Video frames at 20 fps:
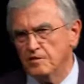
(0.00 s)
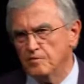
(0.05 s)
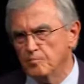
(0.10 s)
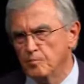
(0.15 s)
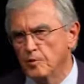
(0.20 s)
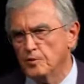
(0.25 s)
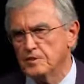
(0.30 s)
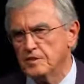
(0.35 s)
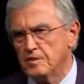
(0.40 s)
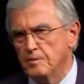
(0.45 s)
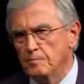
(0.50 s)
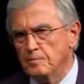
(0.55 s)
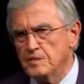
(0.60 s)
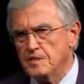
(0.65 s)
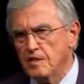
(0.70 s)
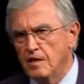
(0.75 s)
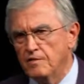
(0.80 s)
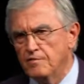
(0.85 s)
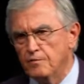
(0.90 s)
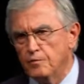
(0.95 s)
amongst
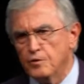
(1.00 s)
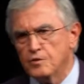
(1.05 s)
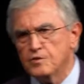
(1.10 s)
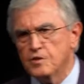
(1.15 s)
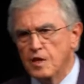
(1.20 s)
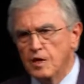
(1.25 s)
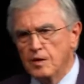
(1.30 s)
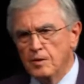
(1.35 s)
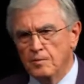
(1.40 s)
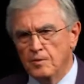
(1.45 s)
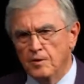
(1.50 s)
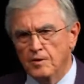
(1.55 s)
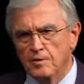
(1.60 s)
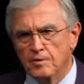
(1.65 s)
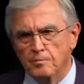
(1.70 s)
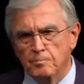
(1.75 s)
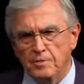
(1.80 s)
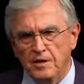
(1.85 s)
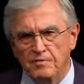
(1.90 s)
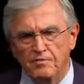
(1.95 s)
themselves was
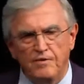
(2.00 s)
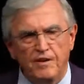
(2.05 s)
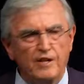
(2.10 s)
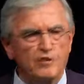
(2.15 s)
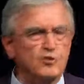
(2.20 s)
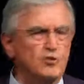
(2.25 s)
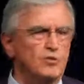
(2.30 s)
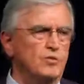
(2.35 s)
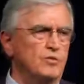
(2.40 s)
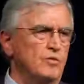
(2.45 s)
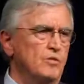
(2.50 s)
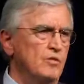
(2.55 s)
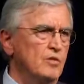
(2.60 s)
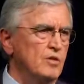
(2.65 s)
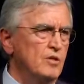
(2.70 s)
perfection.